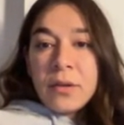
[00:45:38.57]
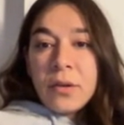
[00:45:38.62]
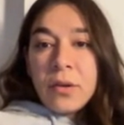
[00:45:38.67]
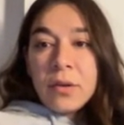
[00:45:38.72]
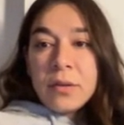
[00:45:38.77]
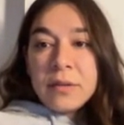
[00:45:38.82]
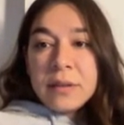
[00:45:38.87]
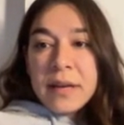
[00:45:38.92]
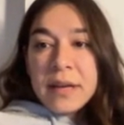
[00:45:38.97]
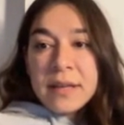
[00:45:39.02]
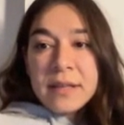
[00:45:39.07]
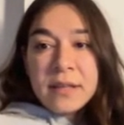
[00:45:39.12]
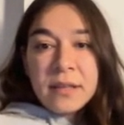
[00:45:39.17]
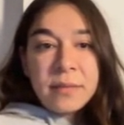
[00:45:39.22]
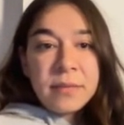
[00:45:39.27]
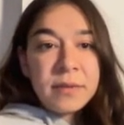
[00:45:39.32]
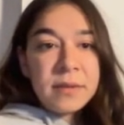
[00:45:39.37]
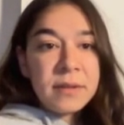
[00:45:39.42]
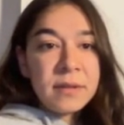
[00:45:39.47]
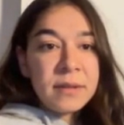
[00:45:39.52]
Old
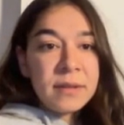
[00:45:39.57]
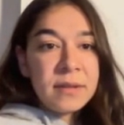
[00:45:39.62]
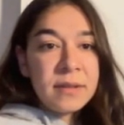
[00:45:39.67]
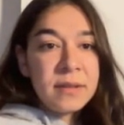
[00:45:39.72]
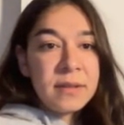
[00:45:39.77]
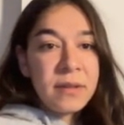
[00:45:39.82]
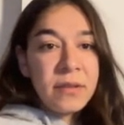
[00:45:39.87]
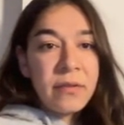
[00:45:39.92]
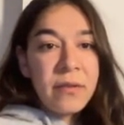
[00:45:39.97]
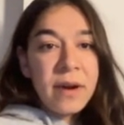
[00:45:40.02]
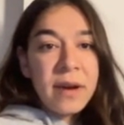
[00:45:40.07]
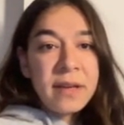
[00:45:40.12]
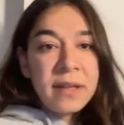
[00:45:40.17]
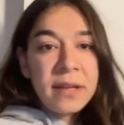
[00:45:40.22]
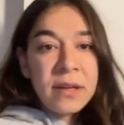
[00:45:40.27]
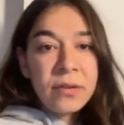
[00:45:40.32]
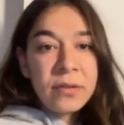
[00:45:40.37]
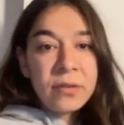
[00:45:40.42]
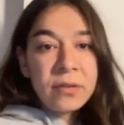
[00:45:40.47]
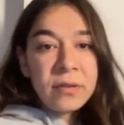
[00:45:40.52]
Testament. The
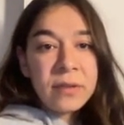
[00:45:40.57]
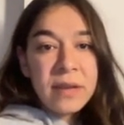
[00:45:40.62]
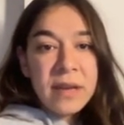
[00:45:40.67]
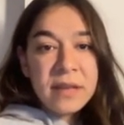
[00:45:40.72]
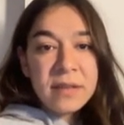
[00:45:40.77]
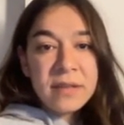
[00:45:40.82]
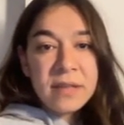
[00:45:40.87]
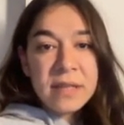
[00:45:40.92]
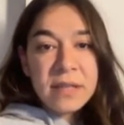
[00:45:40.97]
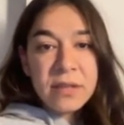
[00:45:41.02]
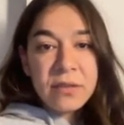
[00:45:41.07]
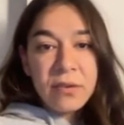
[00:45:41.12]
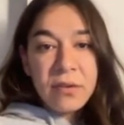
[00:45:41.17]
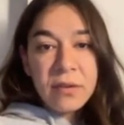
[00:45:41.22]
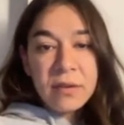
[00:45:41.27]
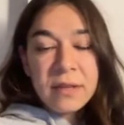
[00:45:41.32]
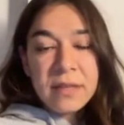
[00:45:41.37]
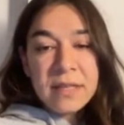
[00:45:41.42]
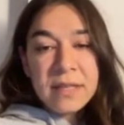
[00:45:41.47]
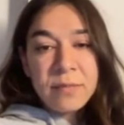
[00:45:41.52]
writing on the Dead Sea
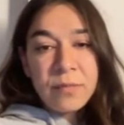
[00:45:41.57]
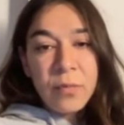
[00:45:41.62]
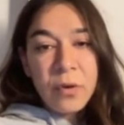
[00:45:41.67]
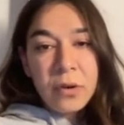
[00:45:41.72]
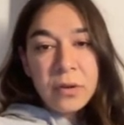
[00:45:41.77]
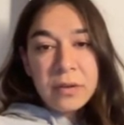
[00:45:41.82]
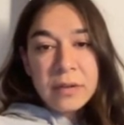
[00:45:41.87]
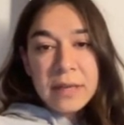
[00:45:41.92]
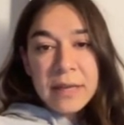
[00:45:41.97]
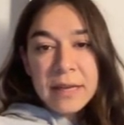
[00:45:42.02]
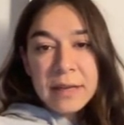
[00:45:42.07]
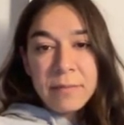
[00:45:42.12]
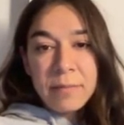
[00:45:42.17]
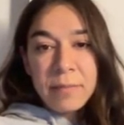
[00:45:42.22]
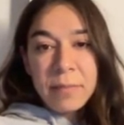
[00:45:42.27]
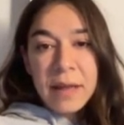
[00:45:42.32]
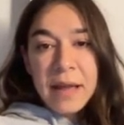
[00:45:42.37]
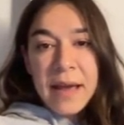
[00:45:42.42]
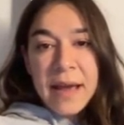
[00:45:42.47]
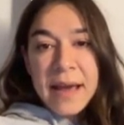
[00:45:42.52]
Scroll is mostly in
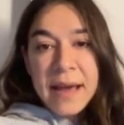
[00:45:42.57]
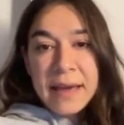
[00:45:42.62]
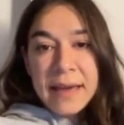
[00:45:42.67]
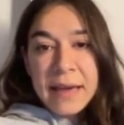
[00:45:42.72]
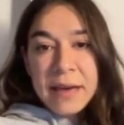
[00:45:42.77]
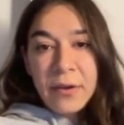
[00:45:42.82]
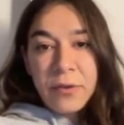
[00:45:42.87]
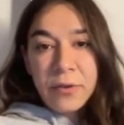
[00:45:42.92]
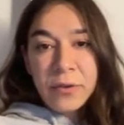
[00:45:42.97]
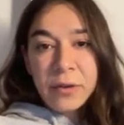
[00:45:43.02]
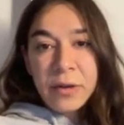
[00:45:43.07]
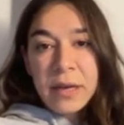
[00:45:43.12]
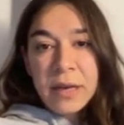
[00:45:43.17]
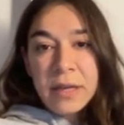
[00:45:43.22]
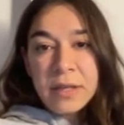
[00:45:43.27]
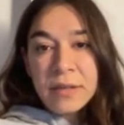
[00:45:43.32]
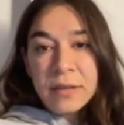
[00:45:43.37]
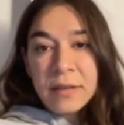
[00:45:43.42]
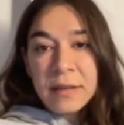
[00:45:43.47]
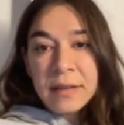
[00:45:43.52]
black and
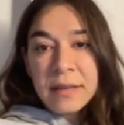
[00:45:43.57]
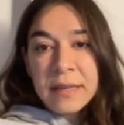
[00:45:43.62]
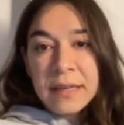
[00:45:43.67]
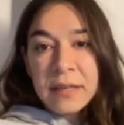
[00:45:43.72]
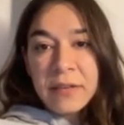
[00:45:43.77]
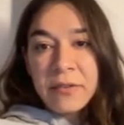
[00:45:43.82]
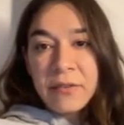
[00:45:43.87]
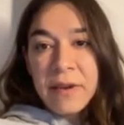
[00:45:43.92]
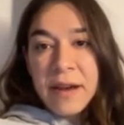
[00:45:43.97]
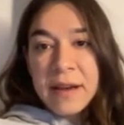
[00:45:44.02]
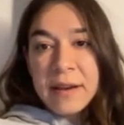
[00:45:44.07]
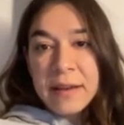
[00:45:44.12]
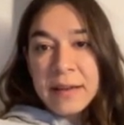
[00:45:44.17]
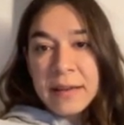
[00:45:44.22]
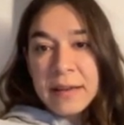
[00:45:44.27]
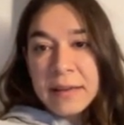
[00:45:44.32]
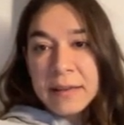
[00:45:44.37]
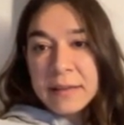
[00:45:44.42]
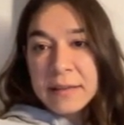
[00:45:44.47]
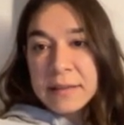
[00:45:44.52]
occasionally in red
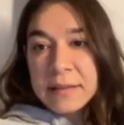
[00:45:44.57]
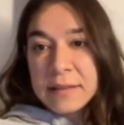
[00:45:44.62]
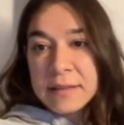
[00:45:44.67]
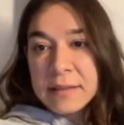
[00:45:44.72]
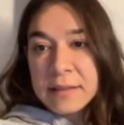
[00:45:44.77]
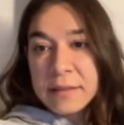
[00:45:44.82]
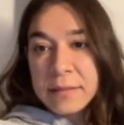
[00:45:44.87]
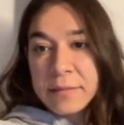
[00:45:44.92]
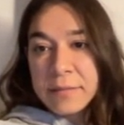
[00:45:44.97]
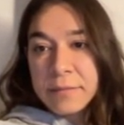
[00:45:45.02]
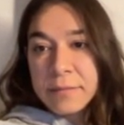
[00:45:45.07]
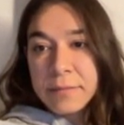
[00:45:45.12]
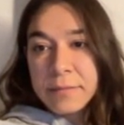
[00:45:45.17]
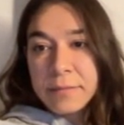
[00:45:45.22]
inks.